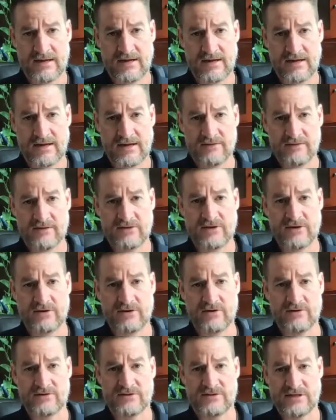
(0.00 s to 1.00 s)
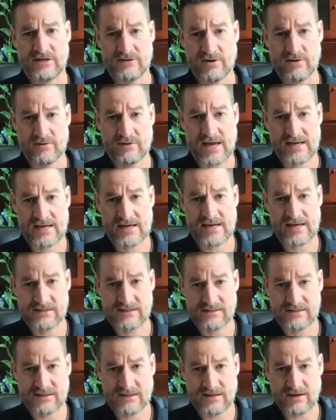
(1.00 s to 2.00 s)
that there are 0
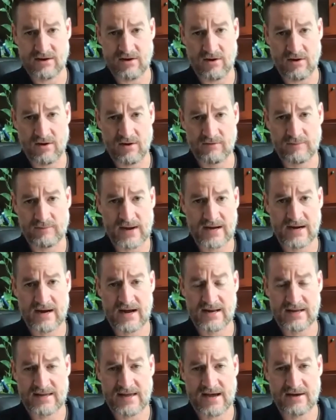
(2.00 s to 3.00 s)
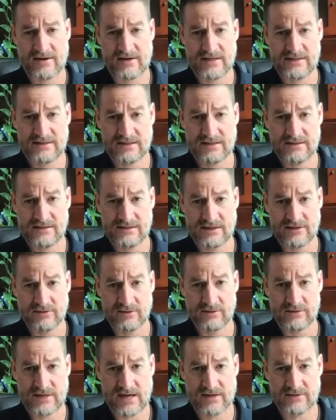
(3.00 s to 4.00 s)
cases in all of my 9 counties and 0
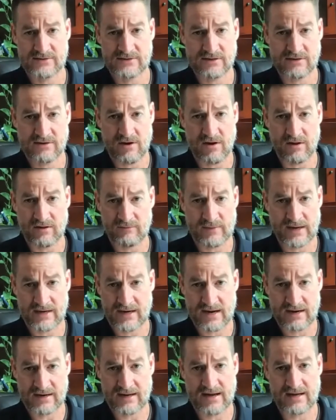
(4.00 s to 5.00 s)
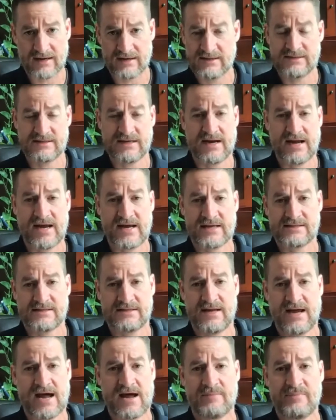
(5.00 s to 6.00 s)
deaths in all of my 9 counties. That
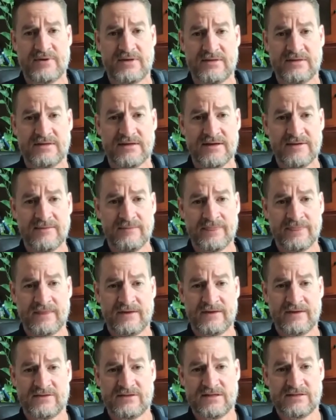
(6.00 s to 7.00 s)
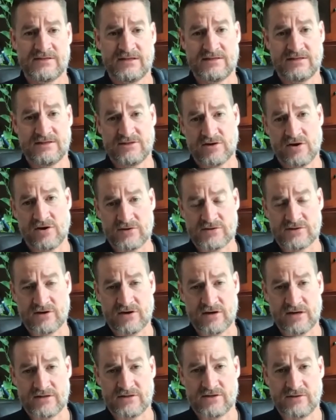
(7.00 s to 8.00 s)
hasn't happened since this has all
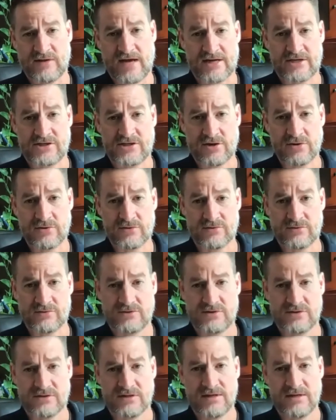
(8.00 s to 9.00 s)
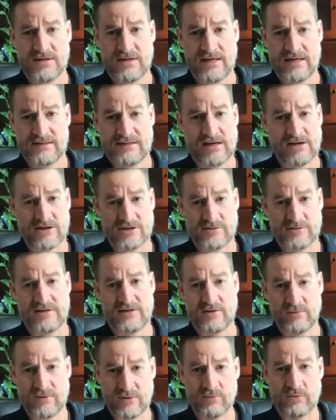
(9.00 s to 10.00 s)
started. So that shows and tells me
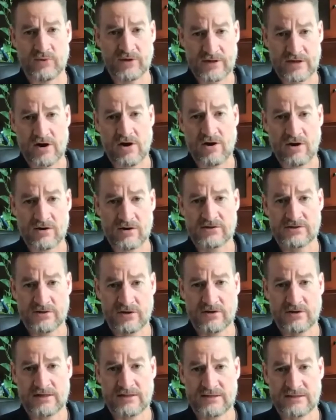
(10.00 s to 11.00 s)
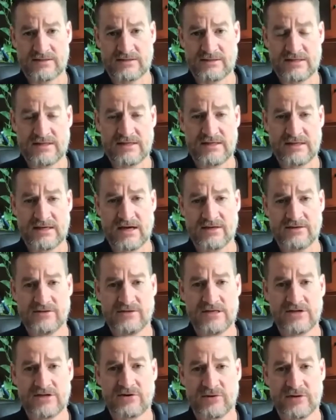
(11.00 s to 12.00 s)
that we really are starting to see a
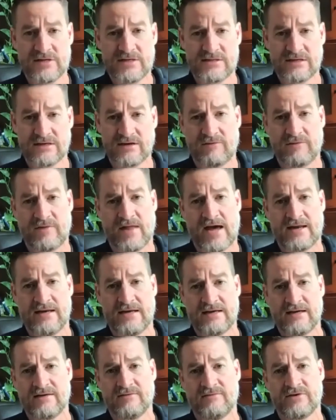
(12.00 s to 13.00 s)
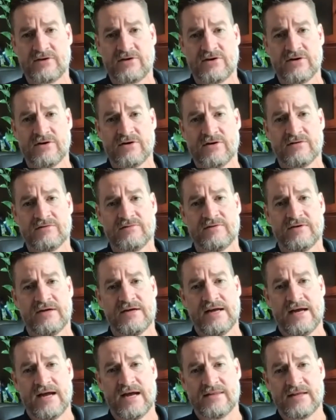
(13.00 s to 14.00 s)
decrease in the flattening of the curve.
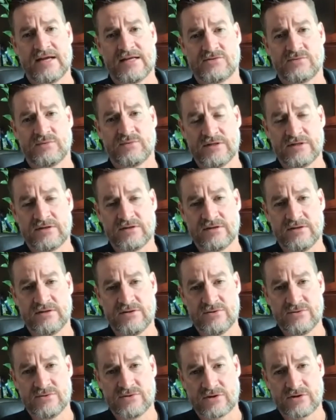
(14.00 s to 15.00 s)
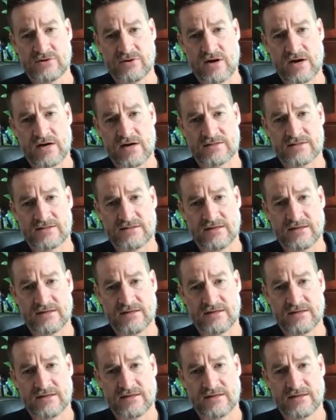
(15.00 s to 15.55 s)
And that's really good news across